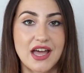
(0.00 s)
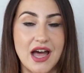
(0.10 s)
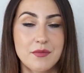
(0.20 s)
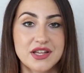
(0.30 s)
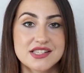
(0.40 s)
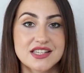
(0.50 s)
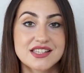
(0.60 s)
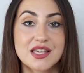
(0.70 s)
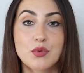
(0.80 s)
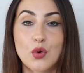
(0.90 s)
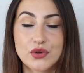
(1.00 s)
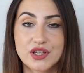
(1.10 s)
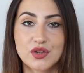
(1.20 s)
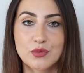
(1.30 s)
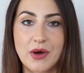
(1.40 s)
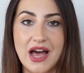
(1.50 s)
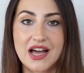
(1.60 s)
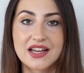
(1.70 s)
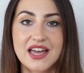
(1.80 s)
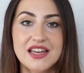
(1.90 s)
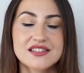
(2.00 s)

habits that keep holding you back,